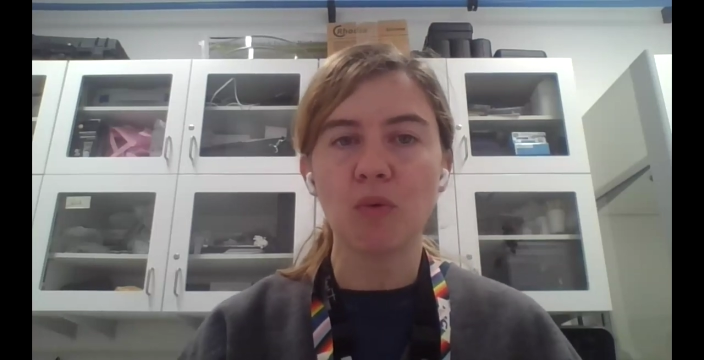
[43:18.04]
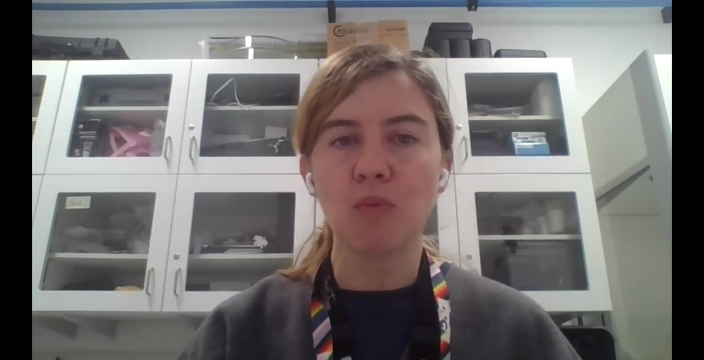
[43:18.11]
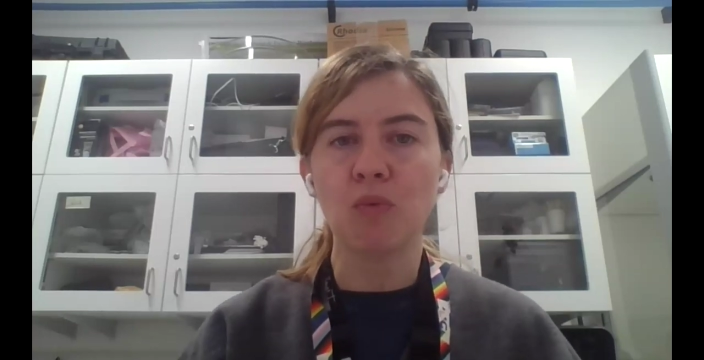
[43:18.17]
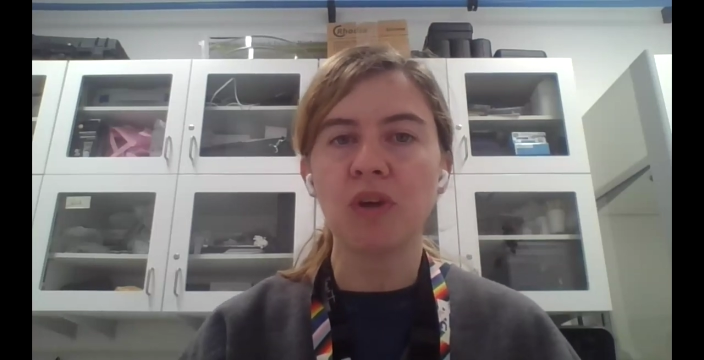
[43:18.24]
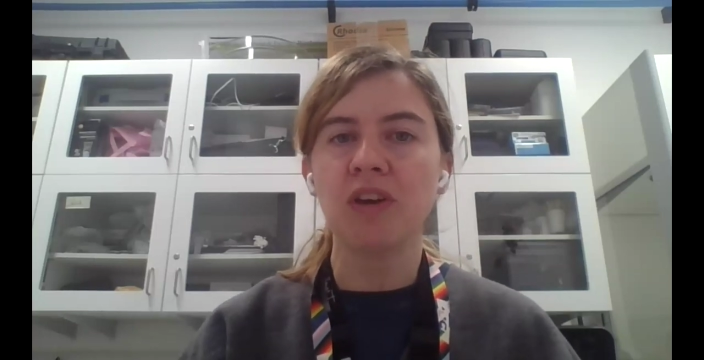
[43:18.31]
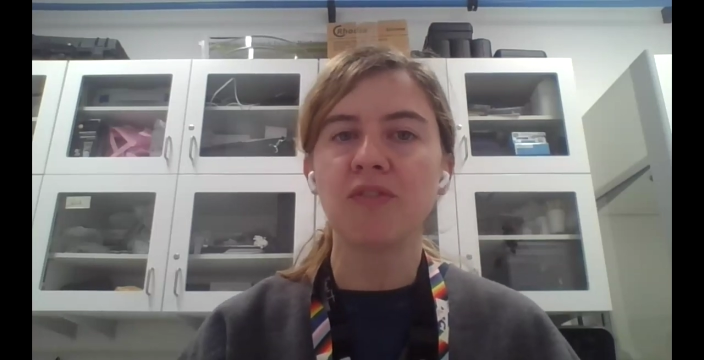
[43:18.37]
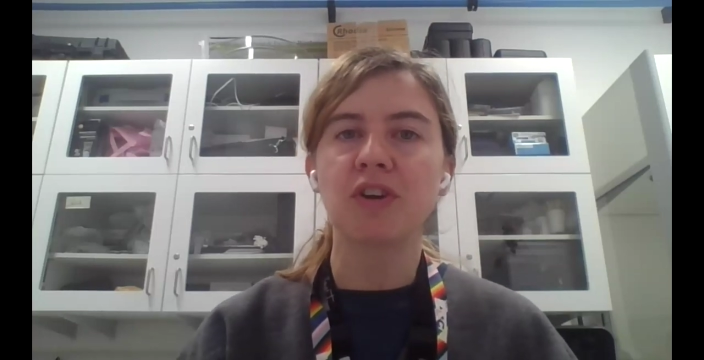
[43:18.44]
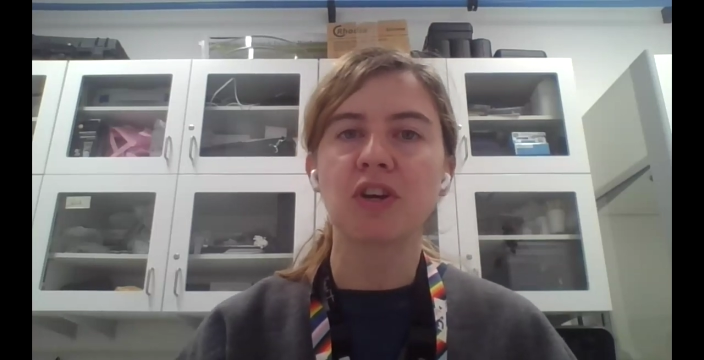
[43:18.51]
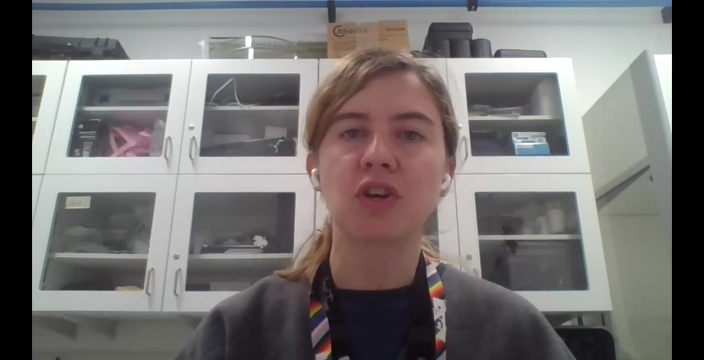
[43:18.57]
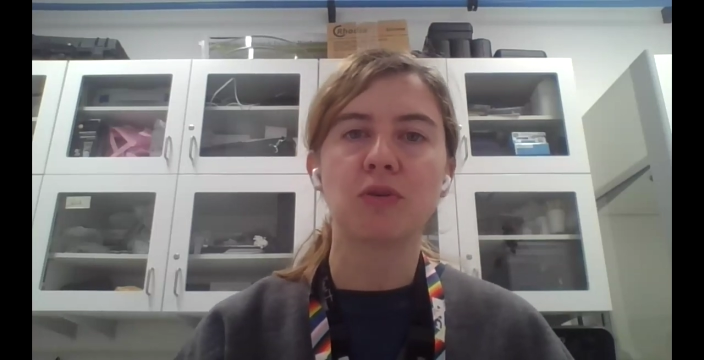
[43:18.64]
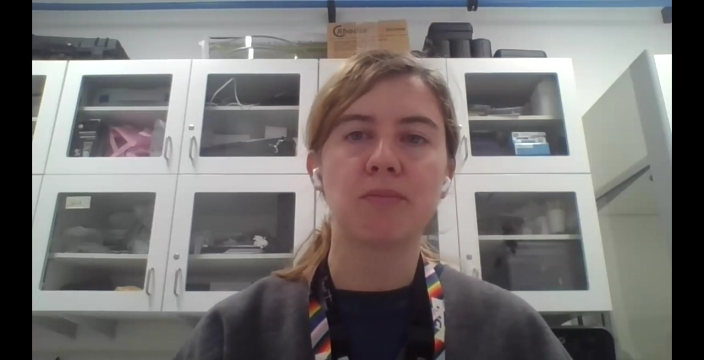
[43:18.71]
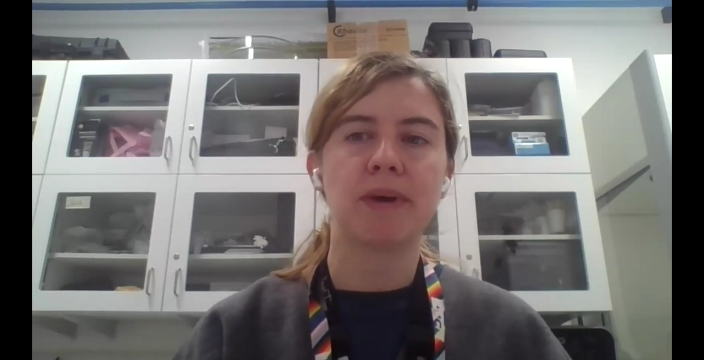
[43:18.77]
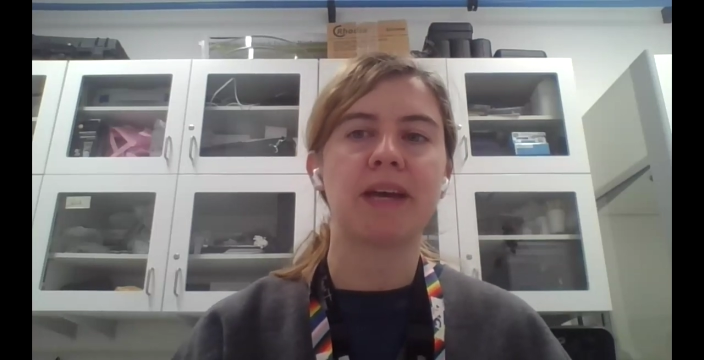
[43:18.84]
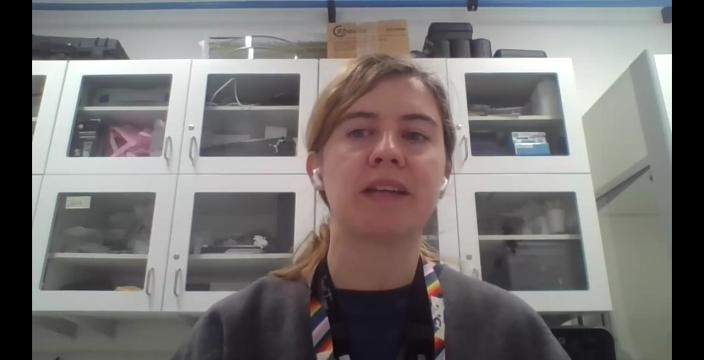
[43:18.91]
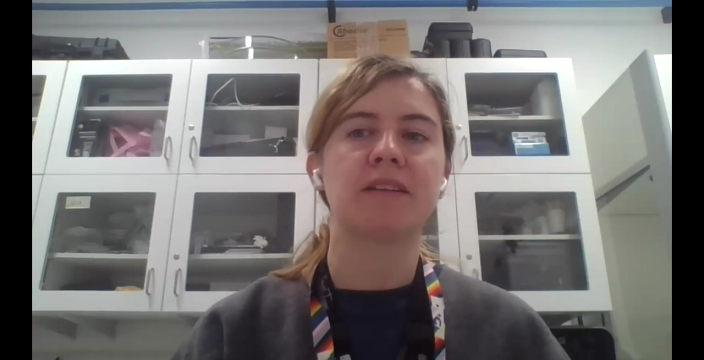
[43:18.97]
we
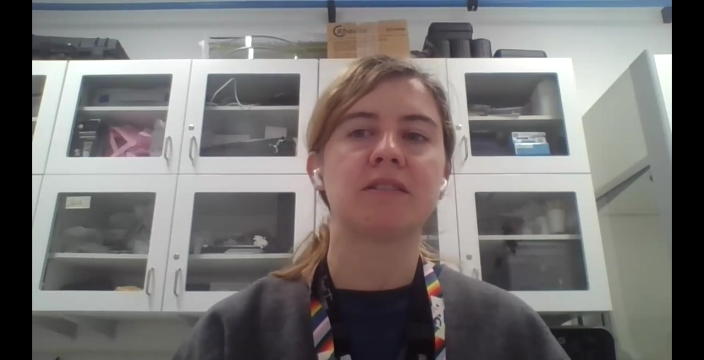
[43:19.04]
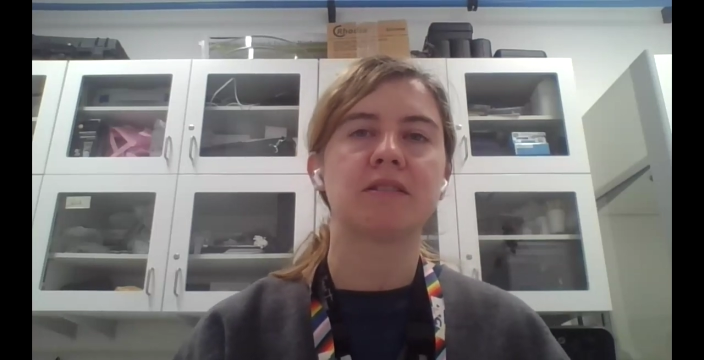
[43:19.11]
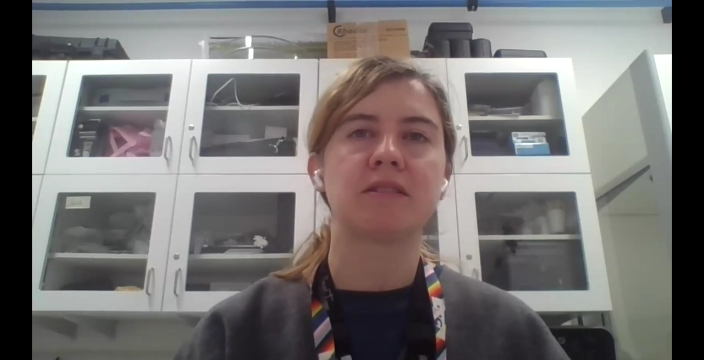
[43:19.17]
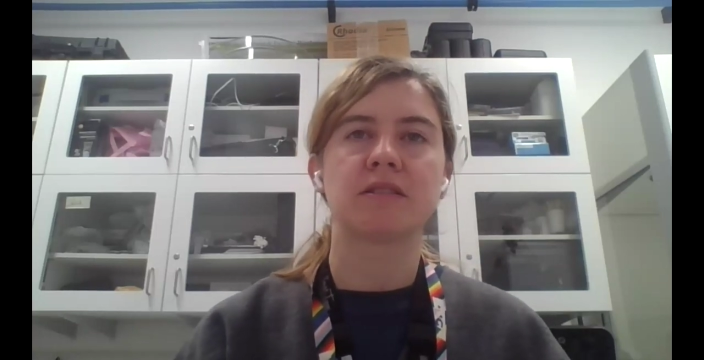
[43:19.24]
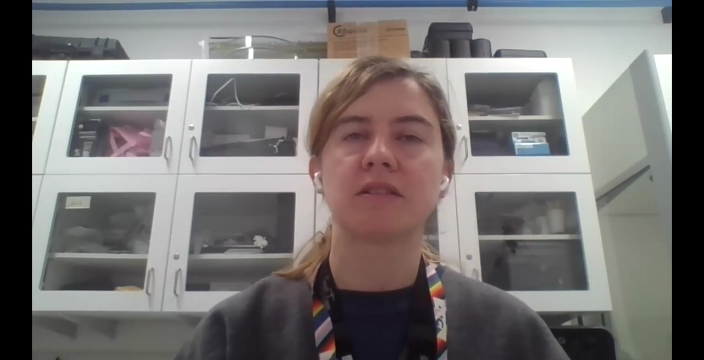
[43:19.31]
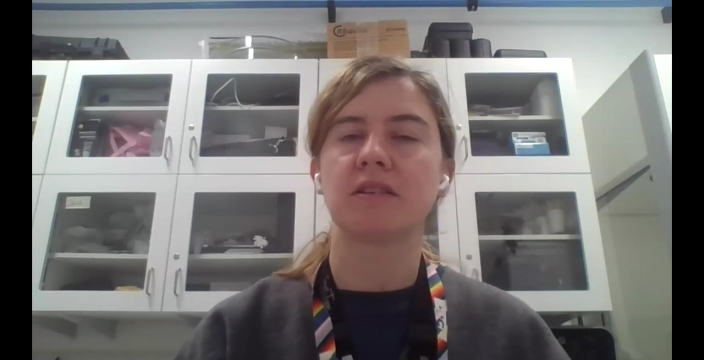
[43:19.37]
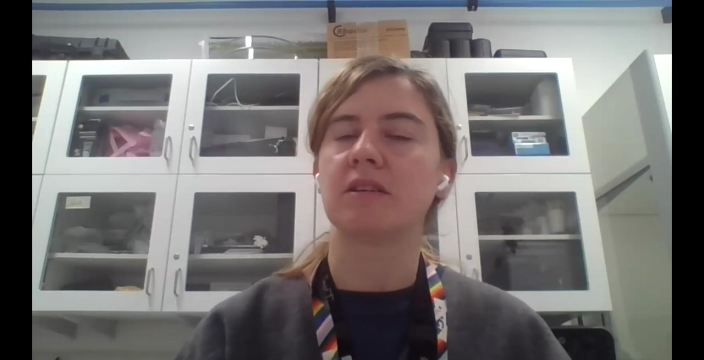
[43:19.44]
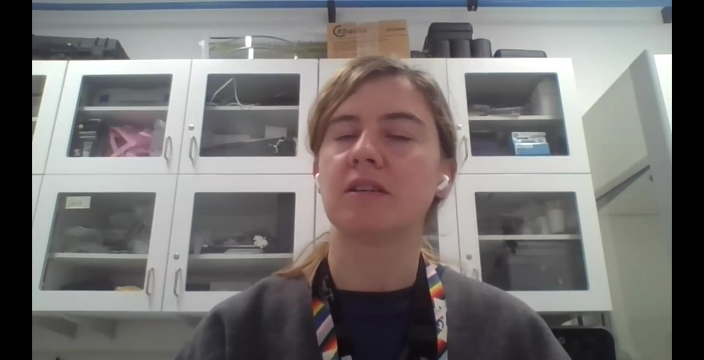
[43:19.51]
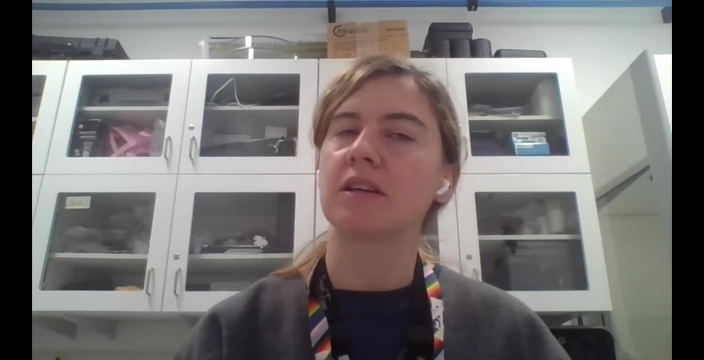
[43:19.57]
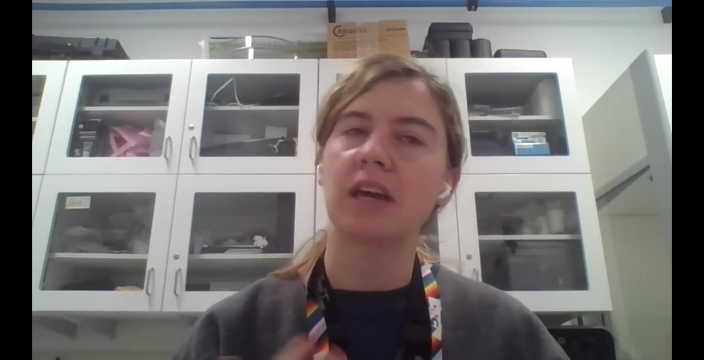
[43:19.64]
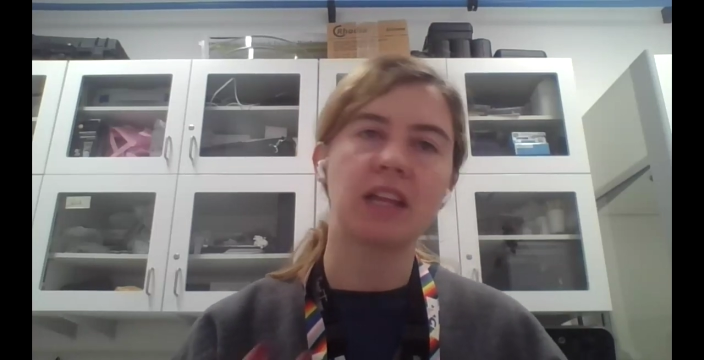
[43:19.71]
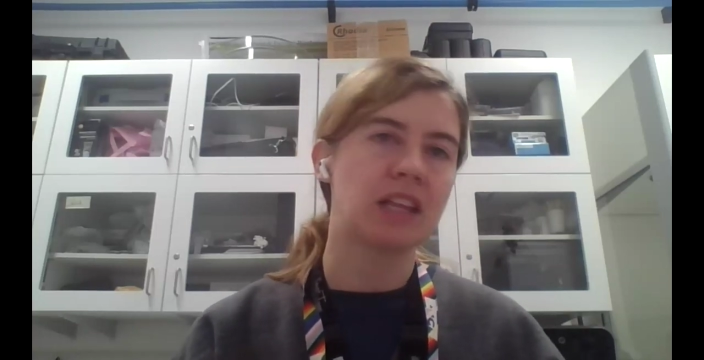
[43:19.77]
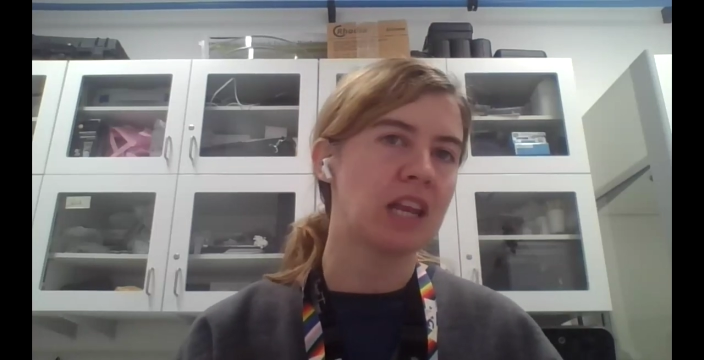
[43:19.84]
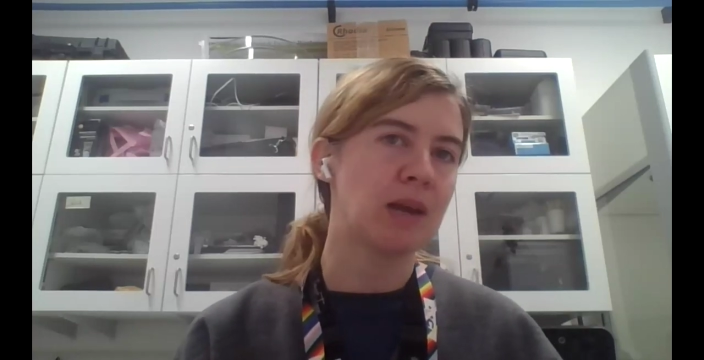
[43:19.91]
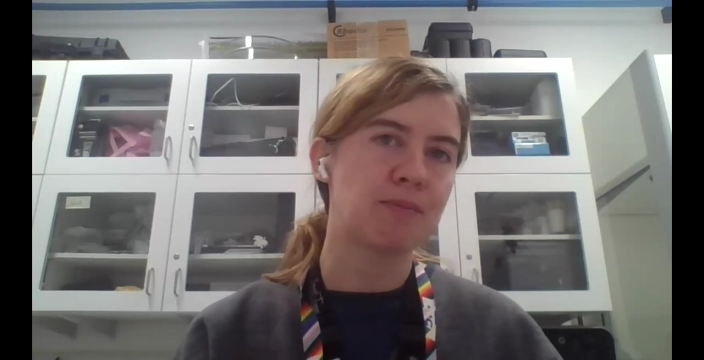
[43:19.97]
recommend getting